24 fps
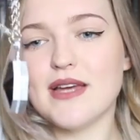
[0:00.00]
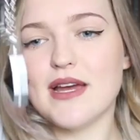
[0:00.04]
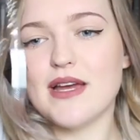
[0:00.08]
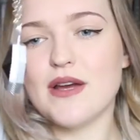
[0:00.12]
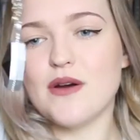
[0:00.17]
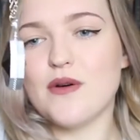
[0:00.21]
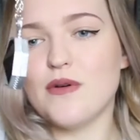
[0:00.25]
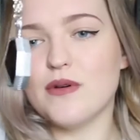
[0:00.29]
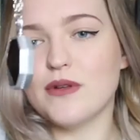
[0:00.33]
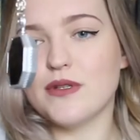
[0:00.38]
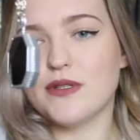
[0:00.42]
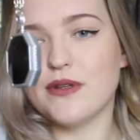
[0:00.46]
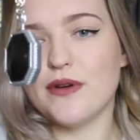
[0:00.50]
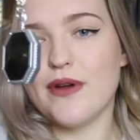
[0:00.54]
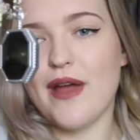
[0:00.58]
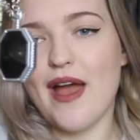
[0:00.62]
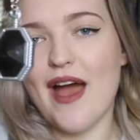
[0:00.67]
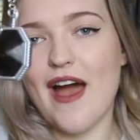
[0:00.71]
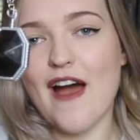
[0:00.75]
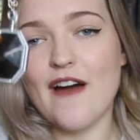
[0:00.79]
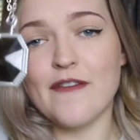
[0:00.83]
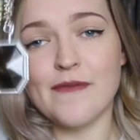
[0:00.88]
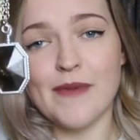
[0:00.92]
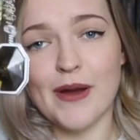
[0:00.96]
I also
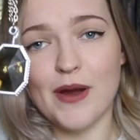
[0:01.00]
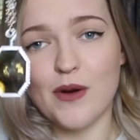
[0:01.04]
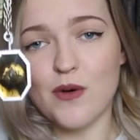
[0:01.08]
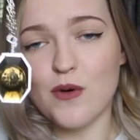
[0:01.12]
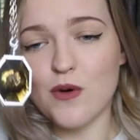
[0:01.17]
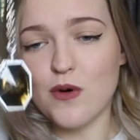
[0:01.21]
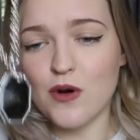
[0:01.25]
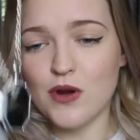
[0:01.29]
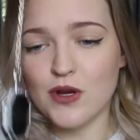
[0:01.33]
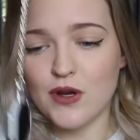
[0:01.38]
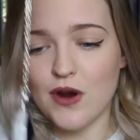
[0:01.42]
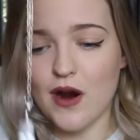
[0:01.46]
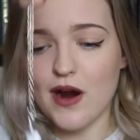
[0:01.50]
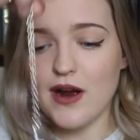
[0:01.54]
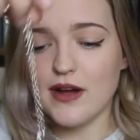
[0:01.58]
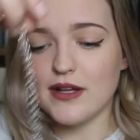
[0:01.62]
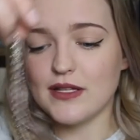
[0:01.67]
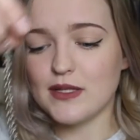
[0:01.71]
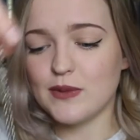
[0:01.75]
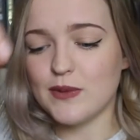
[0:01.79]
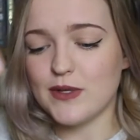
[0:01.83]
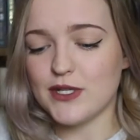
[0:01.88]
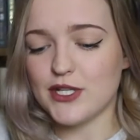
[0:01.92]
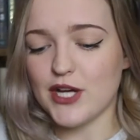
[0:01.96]
have my
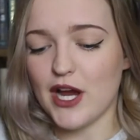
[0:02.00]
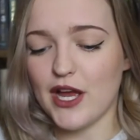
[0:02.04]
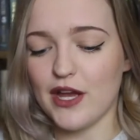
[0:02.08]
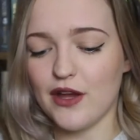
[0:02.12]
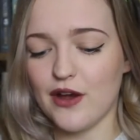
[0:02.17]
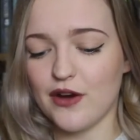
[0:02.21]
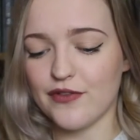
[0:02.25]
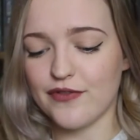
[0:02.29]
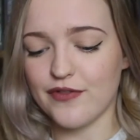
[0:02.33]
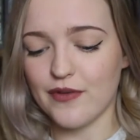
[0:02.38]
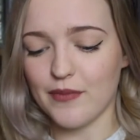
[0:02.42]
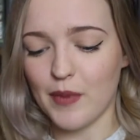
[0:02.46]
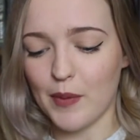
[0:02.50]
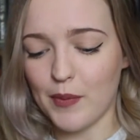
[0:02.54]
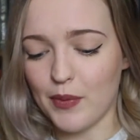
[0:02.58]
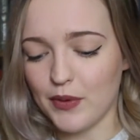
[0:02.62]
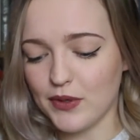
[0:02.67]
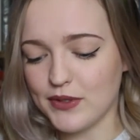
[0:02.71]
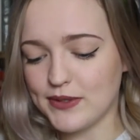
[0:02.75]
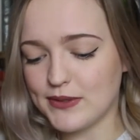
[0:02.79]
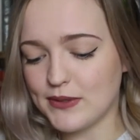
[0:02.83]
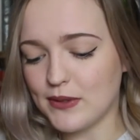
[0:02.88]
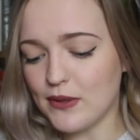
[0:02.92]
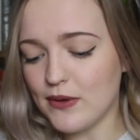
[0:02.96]
Horcrux, which I got from a
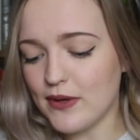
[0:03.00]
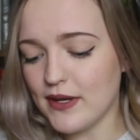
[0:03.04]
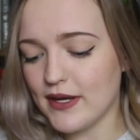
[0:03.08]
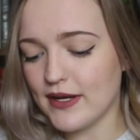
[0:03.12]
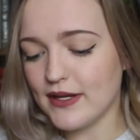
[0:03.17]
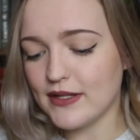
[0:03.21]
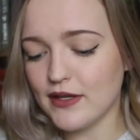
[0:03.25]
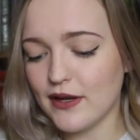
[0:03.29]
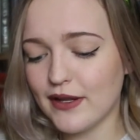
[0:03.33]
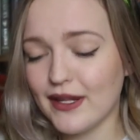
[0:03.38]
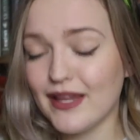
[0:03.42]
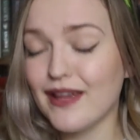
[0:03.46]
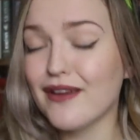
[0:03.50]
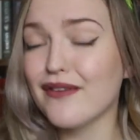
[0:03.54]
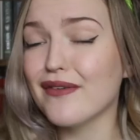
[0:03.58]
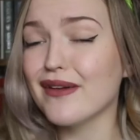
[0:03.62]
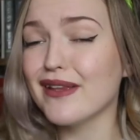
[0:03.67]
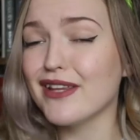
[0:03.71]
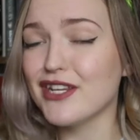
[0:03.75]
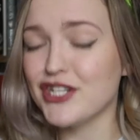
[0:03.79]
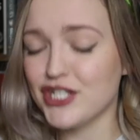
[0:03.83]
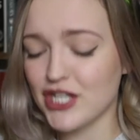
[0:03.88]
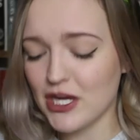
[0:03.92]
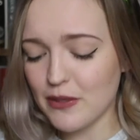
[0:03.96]
bookstore. It is only a
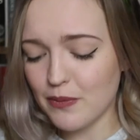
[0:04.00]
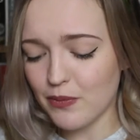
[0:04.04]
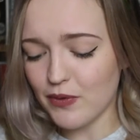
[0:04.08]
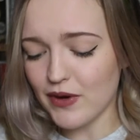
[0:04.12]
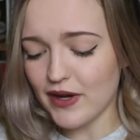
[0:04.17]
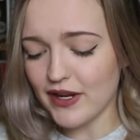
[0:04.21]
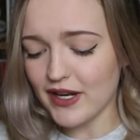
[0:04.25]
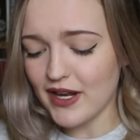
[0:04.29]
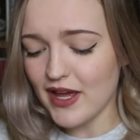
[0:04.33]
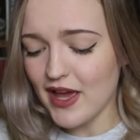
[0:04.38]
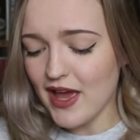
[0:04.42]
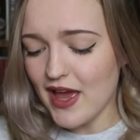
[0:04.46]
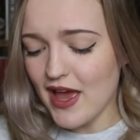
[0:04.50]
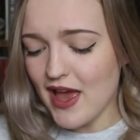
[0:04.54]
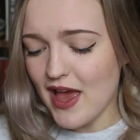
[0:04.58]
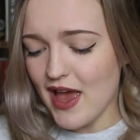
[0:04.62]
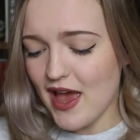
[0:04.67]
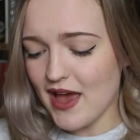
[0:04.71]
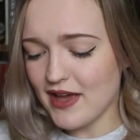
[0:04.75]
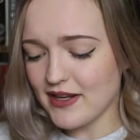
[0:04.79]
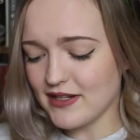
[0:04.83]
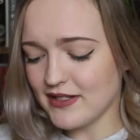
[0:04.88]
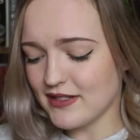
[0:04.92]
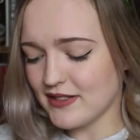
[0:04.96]
really cheap one,
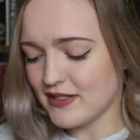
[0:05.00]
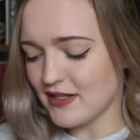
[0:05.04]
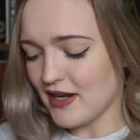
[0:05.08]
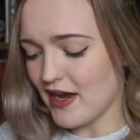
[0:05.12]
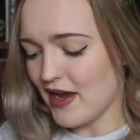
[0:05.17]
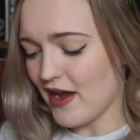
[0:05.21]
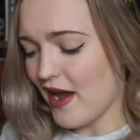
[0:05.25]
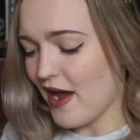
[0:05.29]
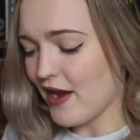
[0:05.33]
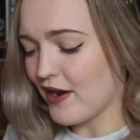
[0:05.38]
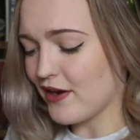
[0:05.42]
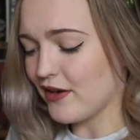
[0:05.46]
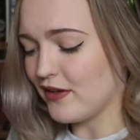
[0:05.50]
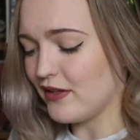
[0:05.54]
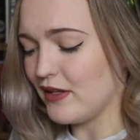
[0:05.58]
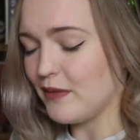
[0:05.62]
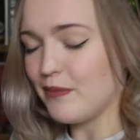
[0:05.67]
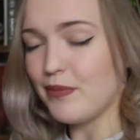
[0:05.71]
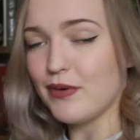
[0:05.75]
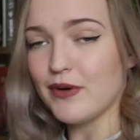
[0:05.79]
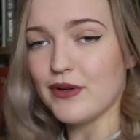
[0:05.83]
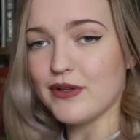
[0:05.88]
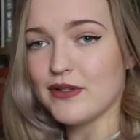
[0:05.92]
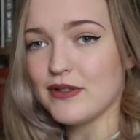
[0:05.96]
and I can only
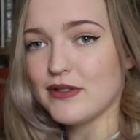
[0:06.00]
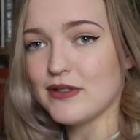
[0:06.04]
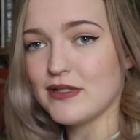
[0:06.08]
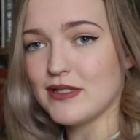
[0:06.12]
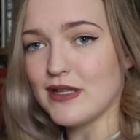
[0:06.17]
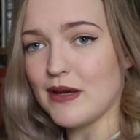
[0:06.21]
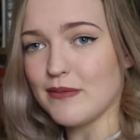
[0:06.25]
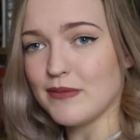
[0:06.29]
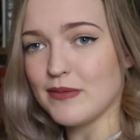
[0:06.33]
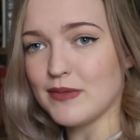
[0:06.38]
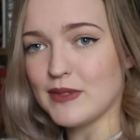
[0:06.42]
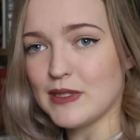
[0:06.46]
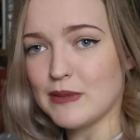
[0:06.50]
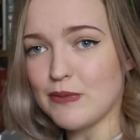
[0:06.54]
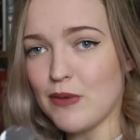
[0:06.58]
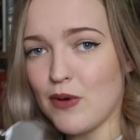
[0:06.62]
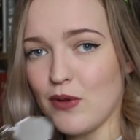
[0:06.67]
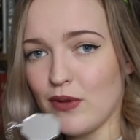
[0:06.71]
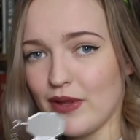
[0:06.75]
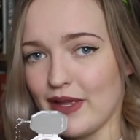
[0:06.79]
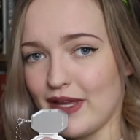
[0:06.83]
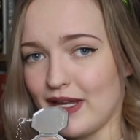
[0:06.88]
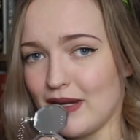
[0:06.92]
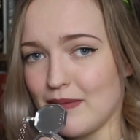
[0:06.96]
put some
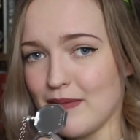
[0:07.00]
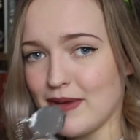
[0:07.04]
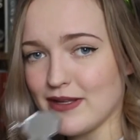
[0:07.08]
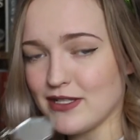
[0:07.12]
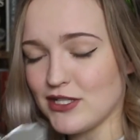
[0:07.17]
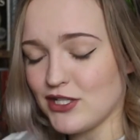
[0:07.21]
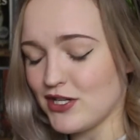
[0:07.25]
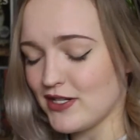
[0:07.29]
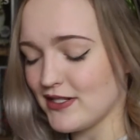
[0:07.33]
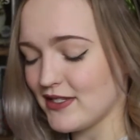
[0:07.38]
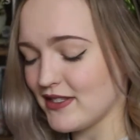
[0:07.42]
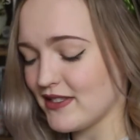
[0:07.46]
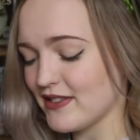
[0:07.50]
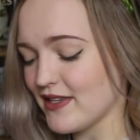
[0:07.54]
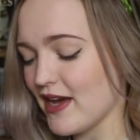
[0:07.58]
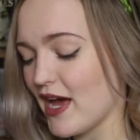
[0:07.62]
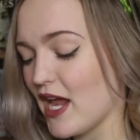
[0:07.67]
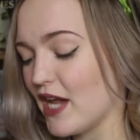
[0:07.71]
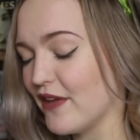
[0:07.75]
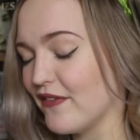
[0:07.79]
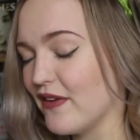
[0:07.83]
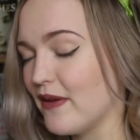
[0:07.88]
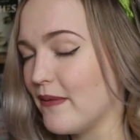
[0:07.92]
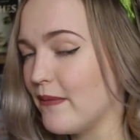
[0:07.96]
small hidden messages
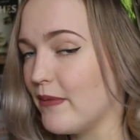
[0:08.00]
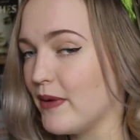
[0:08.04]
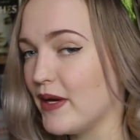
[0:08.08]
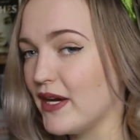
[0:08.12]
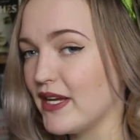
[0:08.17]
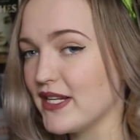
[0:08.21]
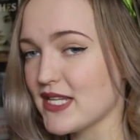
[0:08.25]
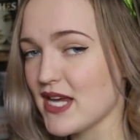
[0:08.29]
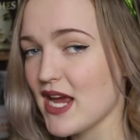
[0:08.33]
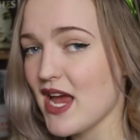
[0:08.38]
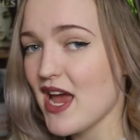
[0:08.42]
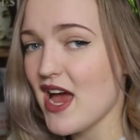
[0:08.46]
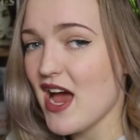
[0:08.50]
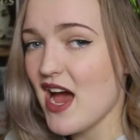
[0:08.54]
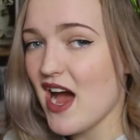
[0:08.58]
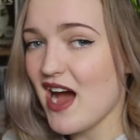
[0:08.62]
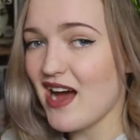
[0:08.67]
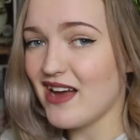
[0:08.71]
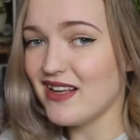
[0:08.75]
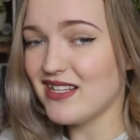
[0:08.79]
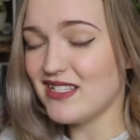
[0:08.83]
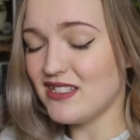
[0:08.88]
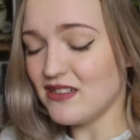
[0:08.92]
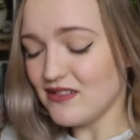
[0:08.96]
inside of it, but
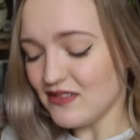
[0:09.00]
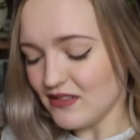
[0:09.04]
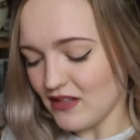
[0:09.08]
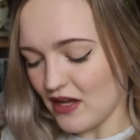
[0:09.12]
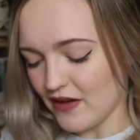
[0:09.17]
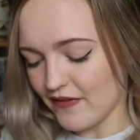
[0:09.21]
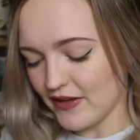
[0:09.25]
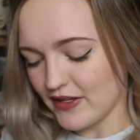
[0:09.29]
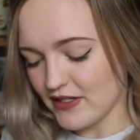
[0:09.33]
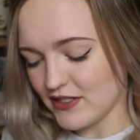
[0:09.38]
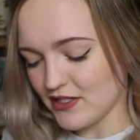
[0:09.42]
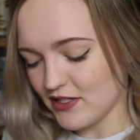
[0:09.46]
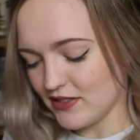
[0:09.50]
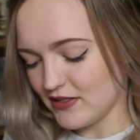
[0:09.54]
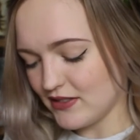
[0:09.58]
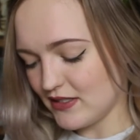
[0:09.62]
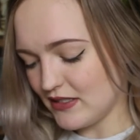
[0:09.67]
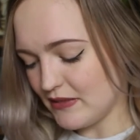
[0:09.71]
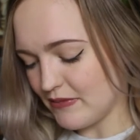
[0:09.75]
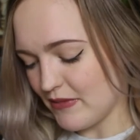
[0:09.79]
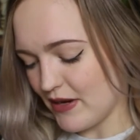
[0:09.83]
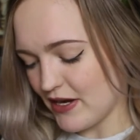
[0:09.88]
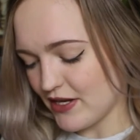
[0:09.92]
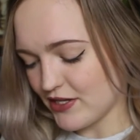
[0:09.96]
I still love it just
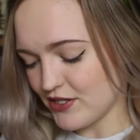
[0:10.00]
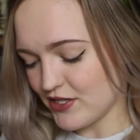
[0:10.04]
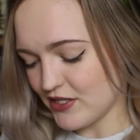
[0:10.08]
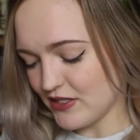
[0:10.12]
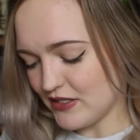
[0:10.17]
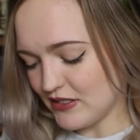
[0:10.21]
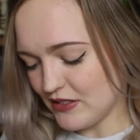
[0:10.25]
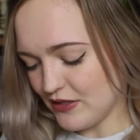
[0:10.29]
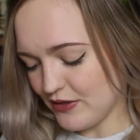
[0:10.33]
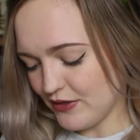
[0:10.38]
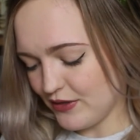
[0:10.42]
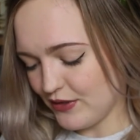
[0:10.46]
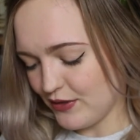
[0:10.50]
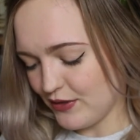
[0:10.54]
as much. It's so